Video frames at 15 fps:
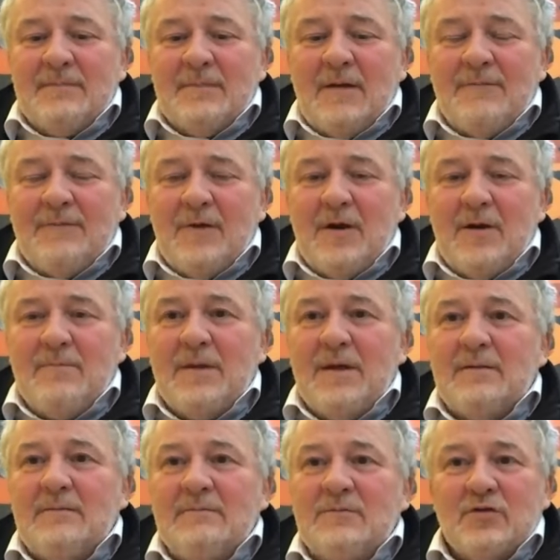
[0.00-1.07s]
a firm
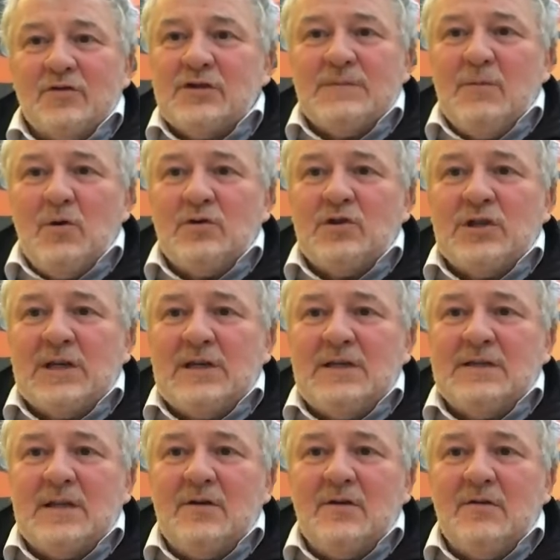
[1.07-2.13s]
that just smoke
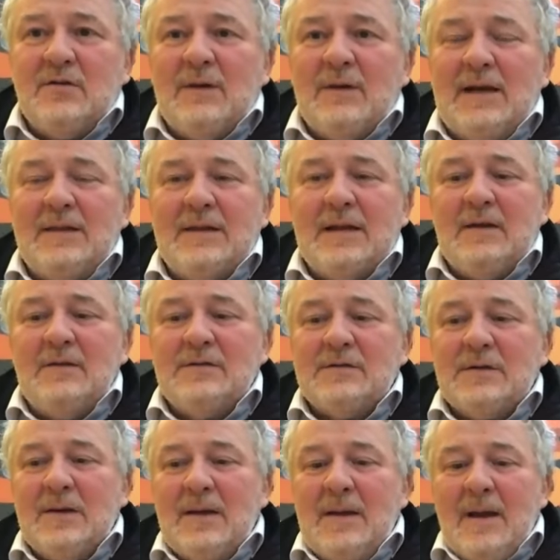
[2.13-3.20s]
cheese. They don't do anything
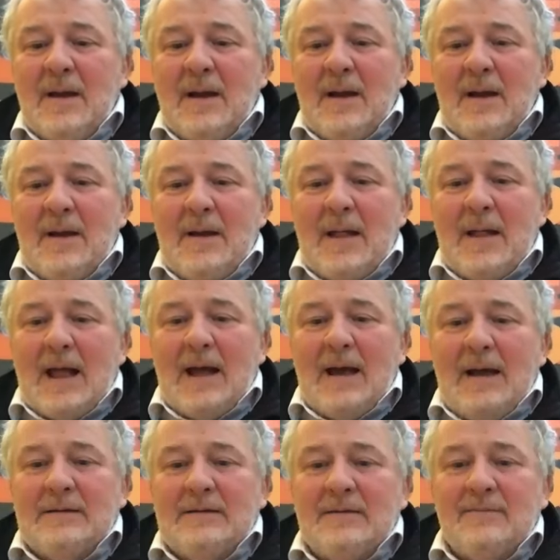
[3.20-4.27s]
else,
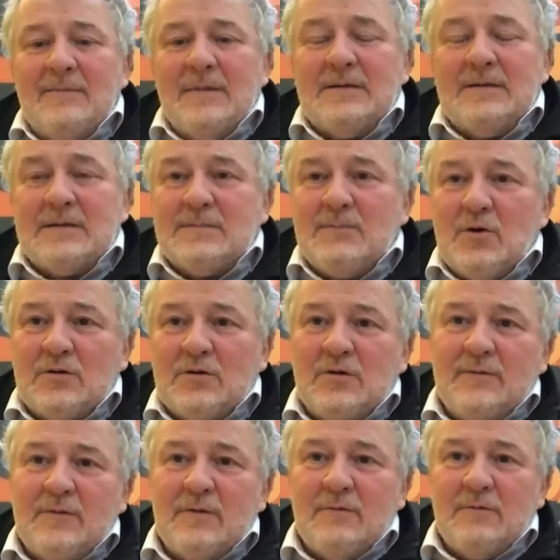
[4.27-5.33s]
and it's smoked
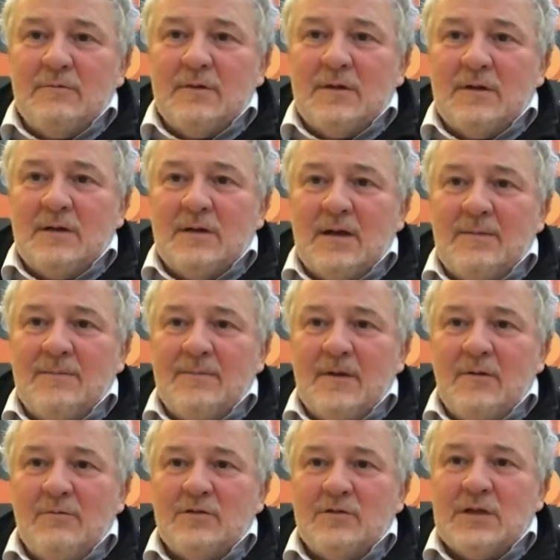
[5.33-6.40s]
over
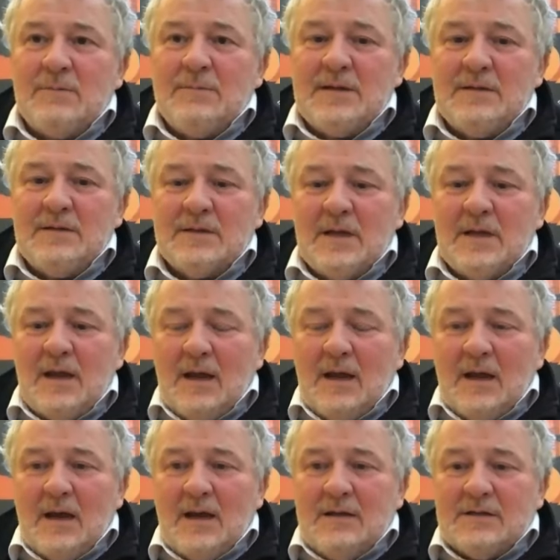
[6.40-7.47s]
oak chippings,
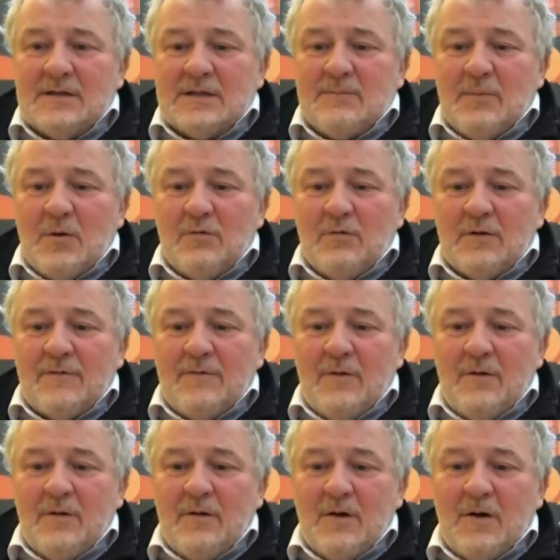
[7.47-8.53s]
and it's smoked
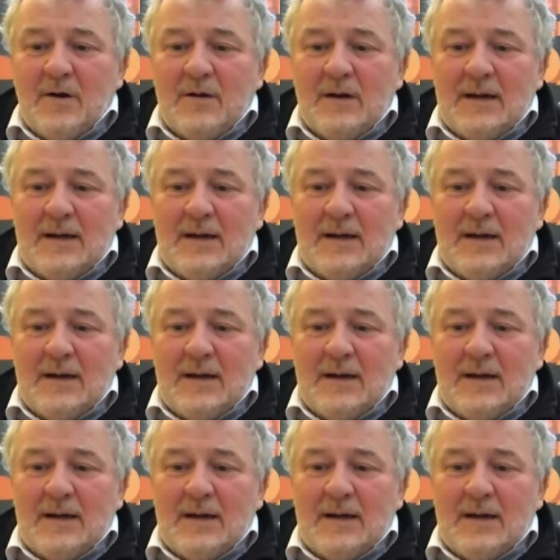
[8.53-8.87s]
for